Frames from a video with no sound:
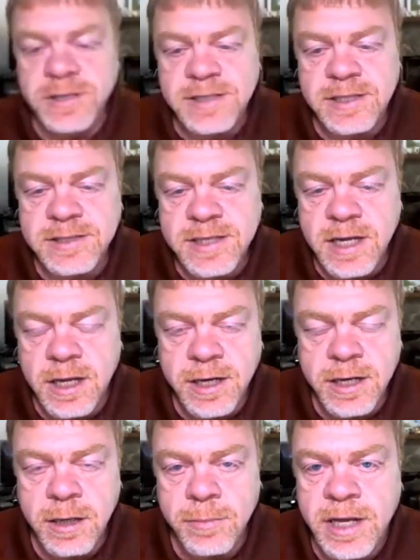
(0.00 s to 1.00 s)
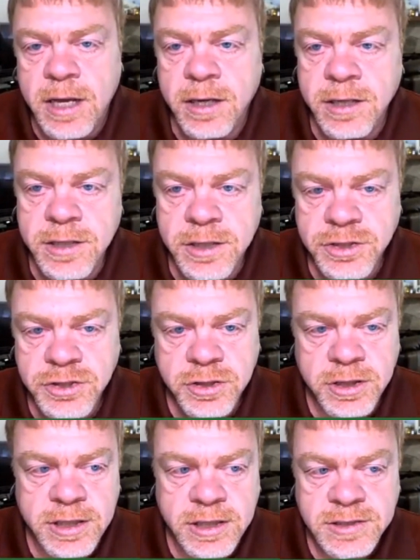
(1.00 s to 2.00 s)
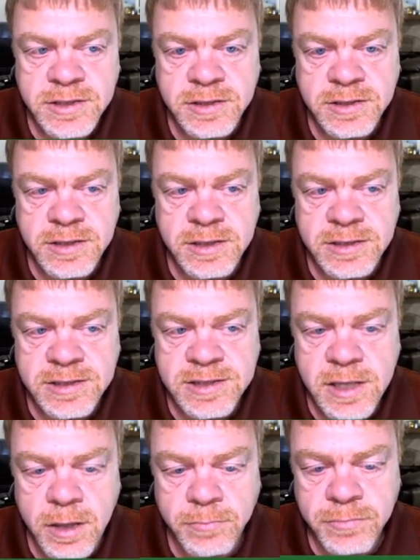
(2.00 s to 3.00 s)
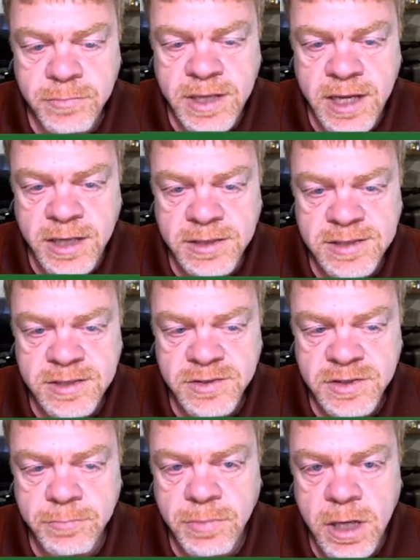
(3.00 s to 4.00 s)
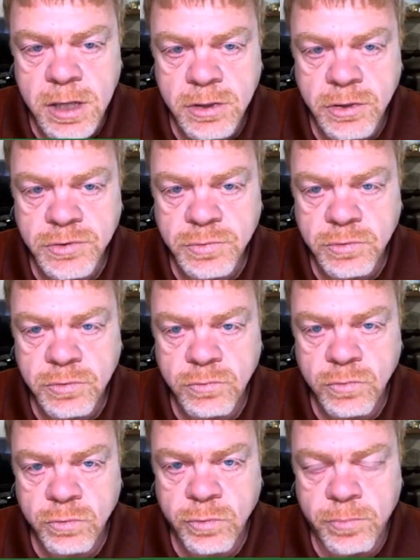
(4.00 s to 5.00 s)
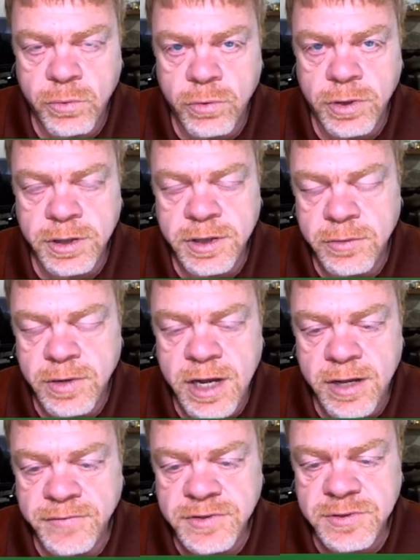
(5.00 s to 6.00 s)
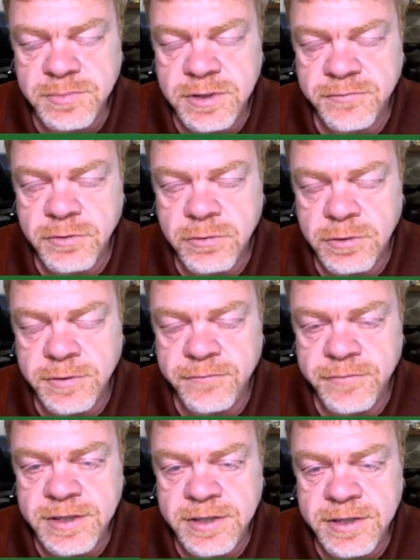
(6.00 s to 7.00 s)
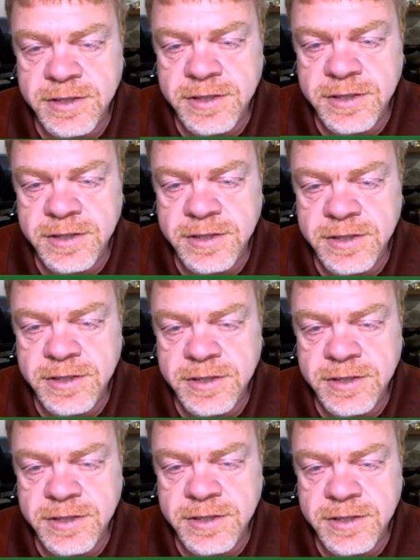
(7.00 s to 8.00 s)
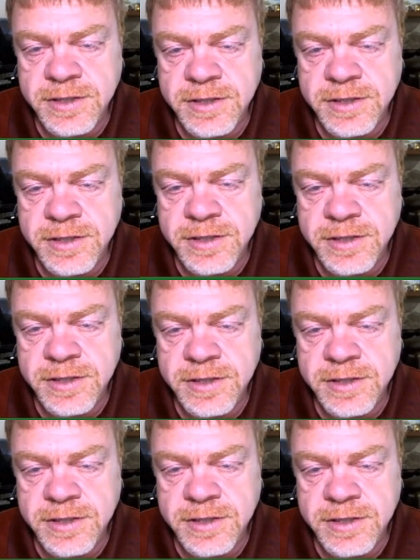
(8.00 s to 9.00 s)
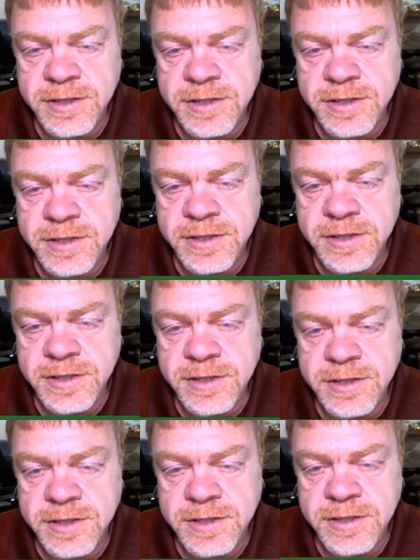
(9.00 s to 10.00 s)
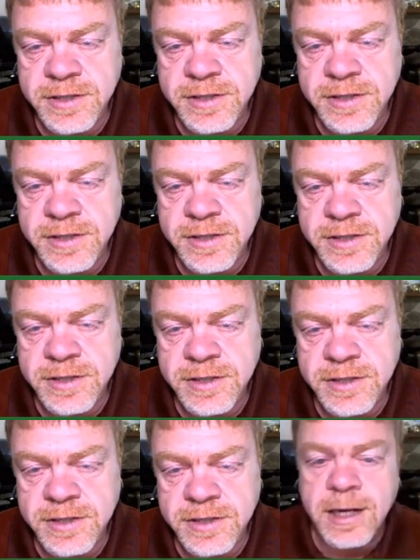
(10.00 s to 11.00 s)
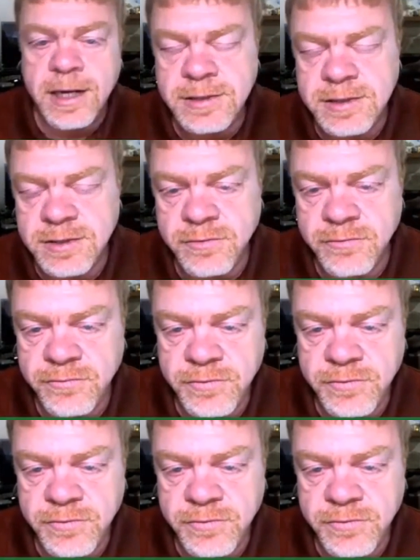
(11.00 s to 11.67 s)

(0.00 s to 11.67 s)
that's kind of come out initially is that some guests and some bloggers were reporting they were having some difficulty fitting into these little motorcycle ski-doo kinds of